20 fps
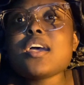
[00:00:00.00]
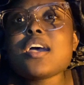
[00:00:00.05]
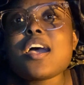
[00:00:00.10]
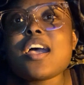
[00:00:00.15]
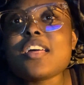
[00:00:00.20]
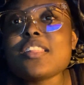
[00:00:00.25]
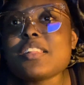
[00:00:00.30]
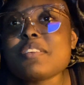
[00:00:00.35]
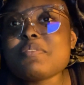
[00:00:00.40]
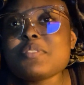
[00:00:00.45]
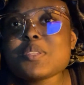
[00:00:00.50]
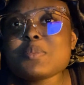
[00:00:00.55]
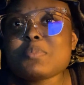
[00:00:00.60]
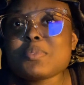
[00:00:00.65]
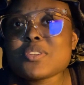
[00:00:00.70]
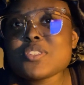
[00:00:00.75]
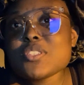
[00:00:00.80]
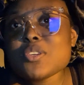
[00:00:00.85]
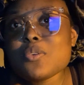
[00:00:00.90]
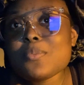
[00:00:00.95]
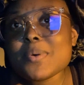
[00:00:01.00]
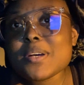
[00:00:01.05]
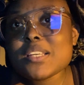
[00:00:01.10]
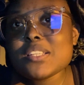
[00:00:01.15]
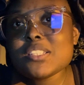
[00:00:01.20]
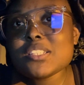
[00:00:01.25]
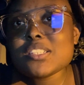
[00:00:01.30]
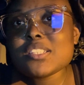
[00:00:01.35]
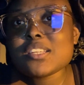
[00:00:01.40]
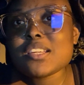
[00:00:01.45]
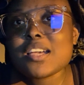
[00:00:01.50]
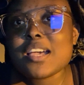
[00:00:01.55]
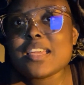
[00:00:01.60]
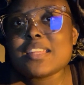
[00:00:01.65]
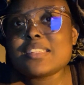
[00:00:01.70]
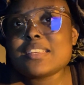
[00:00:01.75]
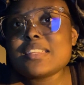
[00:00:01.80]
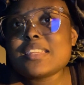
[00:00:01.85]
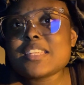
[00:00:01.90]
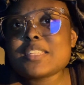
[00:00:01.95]
I love this book so much. I
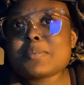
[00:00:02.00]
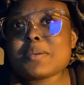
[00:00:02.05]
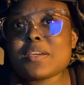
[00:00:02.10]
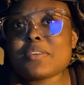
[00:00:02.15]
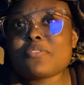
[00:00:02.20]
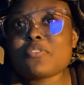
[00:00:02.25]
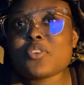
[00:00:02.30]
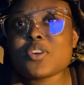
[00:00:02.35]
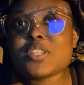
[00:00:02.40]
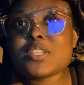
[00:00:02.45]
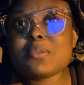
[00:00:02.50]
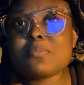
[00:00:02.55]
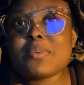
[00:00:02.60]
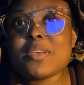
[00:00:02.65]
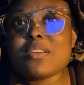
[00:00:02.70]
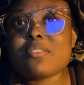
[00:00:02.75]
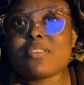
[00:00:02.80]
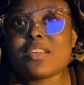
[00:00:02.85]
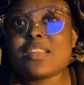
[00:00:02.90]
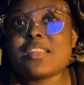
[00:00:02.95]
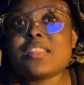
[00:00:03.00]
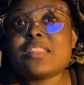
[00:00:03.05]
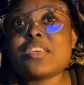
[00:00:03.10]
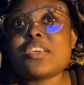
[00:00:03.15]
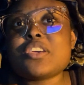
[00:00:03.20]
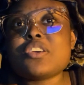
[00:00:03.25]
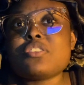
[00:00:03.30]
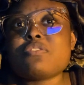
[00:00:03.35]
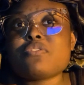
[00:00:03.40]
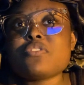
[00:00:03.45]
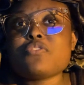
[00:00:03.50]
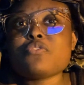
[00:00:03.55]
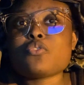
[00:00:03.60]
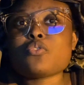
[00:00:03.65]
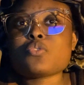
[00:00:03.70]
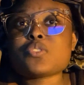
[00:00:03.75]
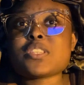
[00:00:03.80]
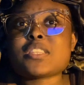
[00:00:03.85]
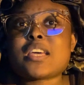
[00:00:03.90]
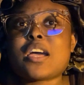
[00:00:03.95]
didn't expect for it to be written in the interview
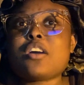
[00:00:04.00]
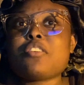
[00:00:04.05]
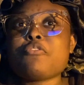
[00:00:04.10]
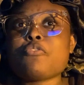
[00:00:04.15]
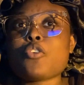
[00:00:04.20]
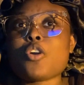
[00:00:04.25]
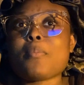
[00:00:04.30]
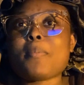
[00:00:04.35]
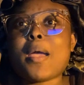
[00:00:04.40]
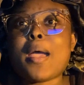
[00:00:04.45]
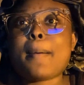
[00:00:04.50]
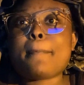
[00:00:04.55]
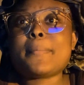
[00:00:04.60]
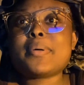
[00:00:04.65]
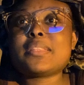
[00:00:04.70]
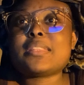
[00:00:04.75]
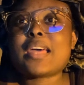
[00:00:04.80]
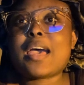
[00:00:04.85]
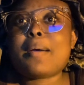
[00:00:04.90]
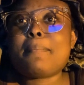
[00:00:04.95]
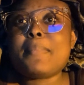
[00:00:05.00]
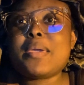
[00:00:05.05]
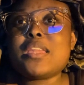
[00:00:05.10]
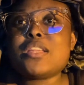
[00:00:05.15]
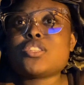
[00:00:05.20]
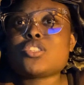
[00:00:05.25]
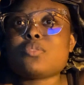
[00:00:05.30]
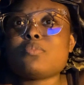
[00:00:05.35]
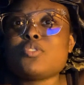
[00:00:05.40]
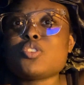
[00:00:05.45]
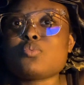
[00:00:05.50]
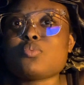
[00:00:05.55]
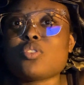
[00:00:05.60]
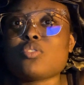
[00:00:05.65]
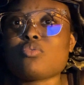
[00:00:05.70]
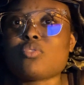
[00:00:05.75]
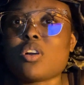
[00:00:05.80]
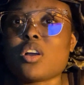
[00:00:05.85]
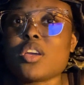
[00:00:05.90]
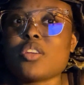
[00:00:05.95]
style format, but that made it so much more
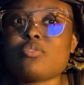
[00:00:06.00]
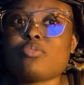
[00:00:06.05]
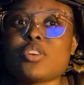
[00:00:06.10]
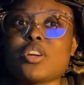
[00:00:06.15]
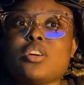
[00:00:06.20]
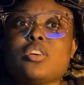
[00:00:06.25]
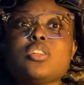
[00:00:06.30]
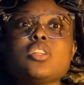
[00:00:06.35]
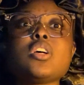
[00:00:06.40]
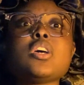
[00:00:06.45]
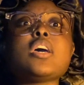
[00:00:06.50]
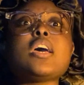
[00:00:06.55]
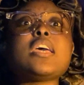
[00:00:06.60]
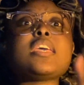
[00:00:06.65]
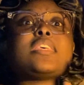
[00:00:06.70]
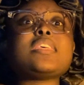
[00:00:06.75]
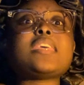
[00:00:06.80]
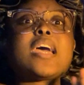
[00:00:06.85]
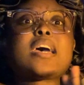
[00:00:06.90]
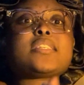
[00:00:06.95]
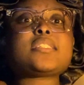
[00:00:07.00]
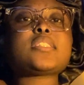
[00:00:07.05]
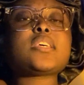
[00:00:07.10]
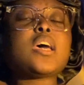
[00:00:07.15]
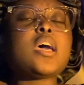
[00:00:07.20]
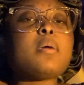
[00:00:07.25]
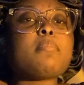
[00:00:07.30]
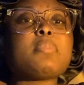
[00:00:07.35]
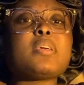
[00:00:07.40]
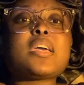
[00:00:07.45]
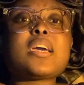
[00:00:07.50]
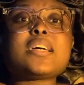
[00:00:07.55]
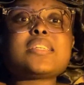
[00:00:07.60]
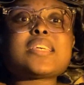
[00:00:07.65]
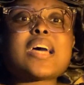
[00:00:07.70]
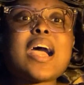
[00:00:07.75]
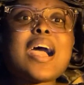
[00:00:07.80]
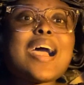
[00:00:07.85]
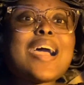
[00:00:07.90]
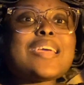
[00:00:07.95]
raw and real. Yes, because
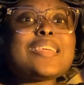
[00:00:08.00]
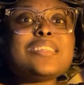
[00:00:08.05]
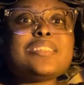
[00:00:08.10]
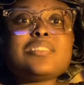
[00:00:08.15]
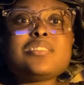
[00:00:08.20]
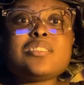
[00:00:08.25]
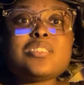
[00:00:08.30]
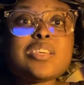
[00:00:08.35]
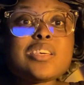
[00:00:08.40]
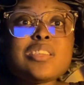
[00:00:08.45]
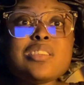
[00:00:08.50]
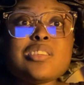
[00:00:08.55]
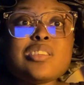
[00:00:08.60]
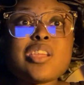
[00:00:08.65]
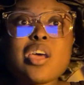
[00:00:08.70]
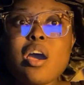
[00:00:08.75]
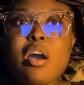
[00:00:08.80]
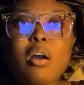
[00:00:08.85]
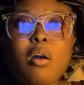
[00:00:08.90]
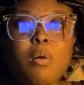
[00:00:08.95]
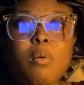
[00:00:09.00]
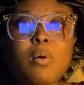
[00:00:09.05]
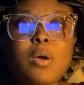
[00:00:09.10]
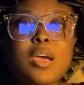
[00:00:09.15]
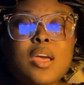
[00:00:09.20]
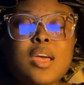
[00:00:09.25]
I didn't know.